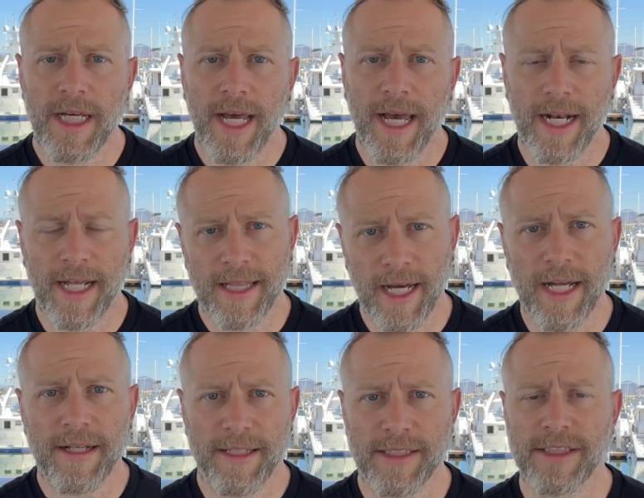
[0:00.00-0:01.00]
And I
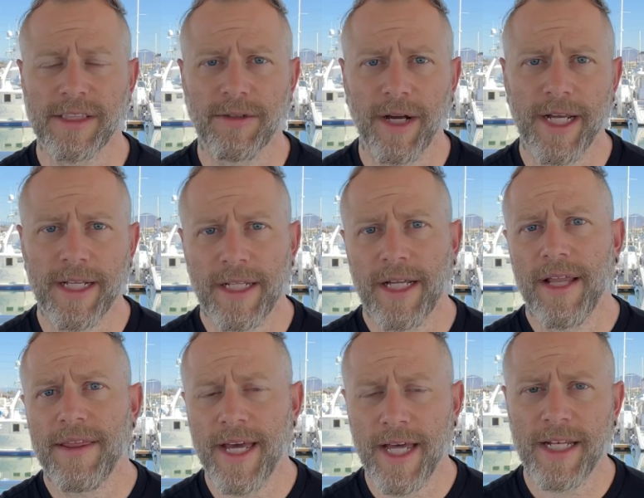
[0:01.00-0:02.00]
thought, this is great.
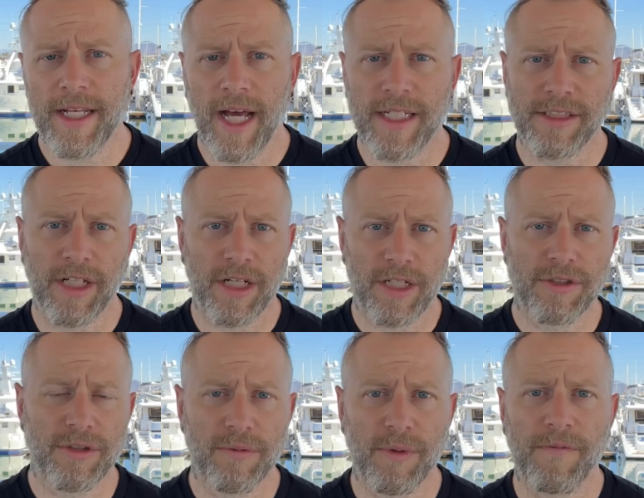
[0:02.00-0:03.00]
Then I started
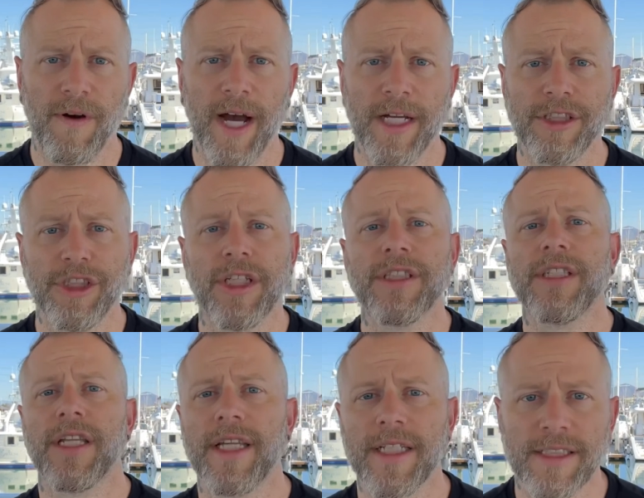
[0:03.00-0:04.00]
to refine just the
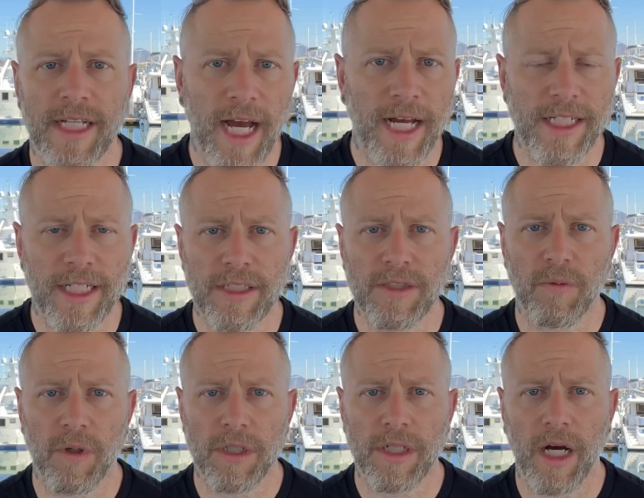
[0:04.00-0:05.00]
things that I needed to
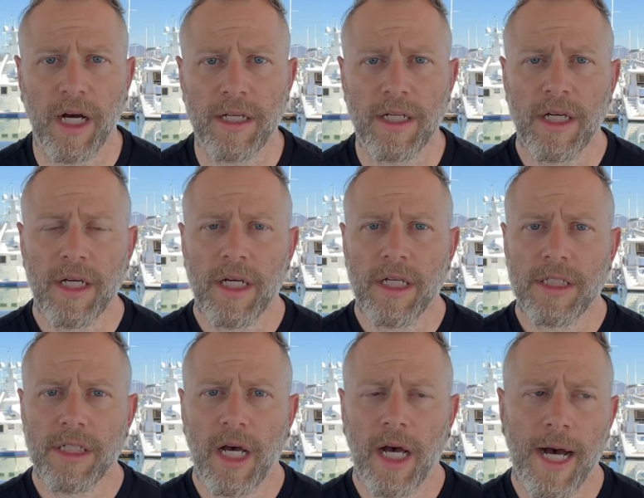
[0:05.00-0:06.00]
work on.
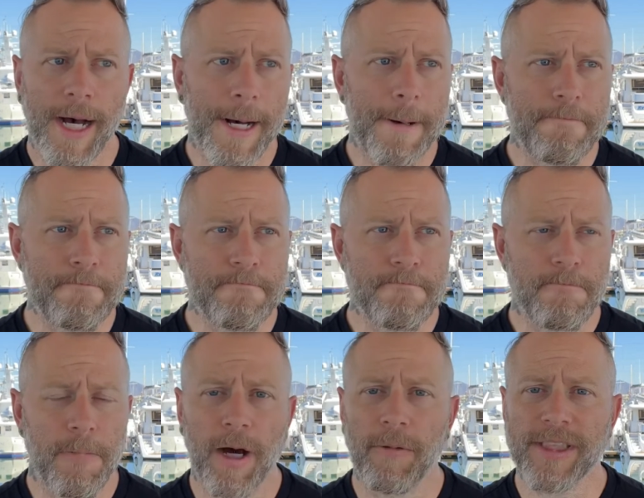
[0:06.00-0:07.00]

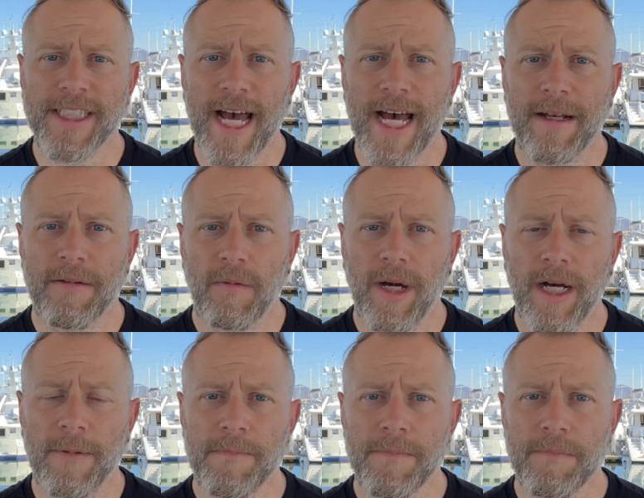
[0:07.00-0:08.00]
What was that?
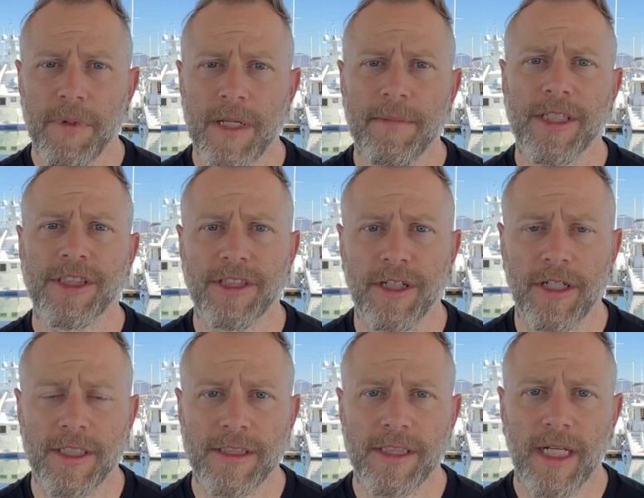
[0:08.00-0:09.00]
Well, pretty much
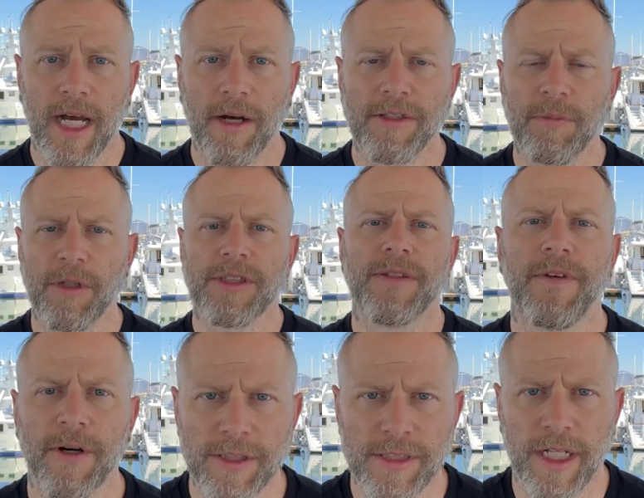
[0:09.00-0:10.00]
endurance. I was mostly
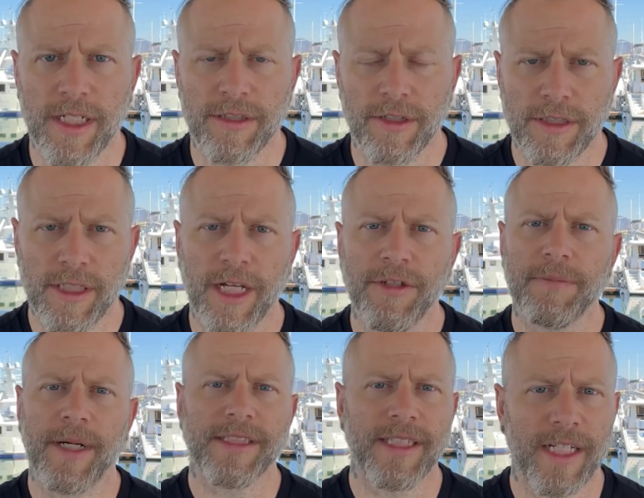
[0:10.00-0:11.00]
focused on endurance. I knew
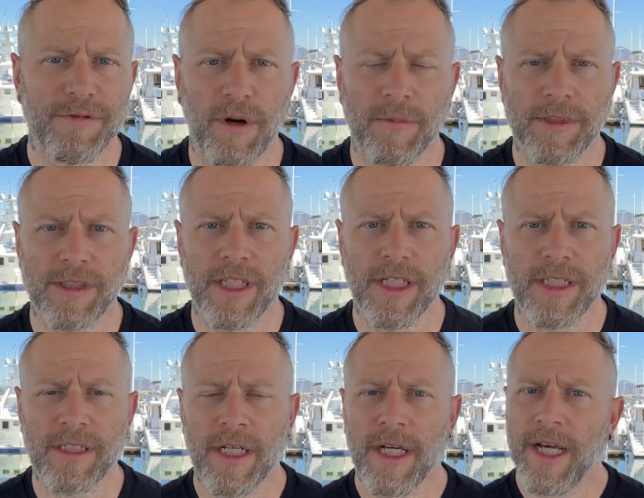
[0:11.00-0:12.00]
my snatch form was good,
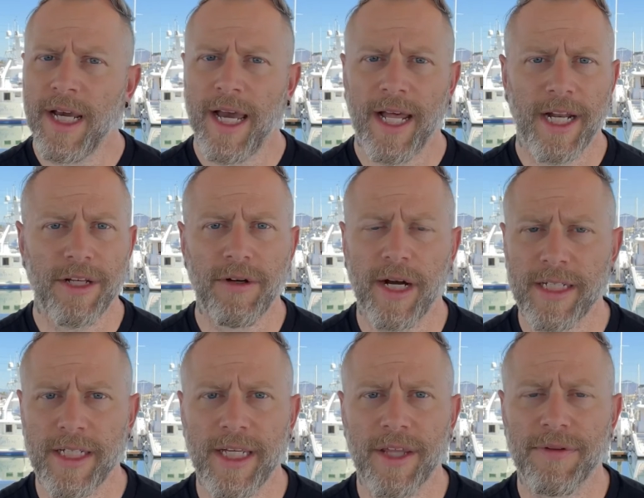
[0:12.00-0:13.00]
and I knew I
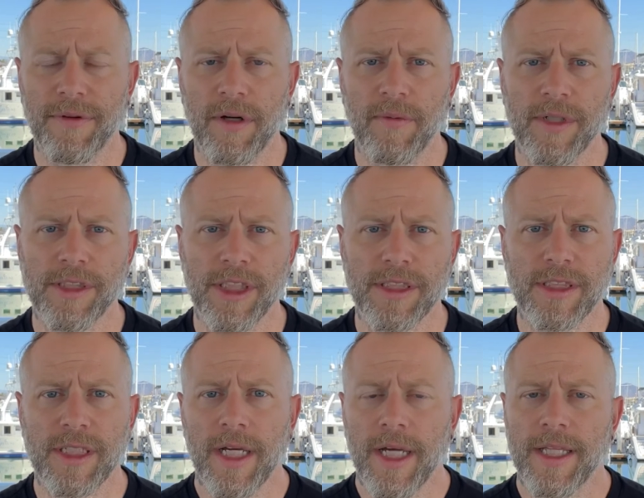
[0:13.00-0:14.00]
could get through it with
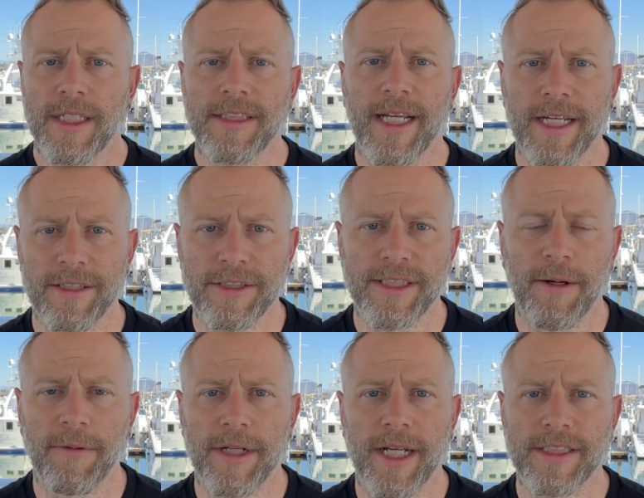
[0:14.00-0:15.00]
just the standards that
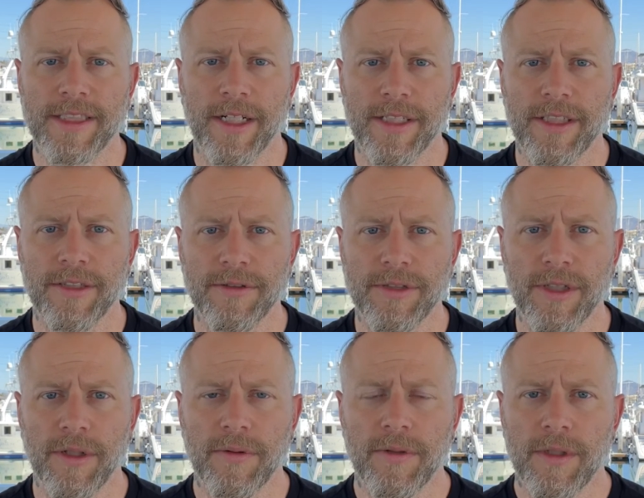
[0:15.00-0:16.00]
were necessary to do
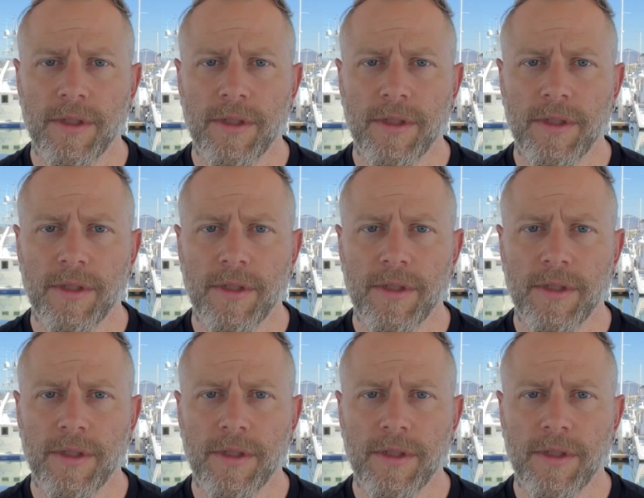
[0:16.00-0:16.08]
so.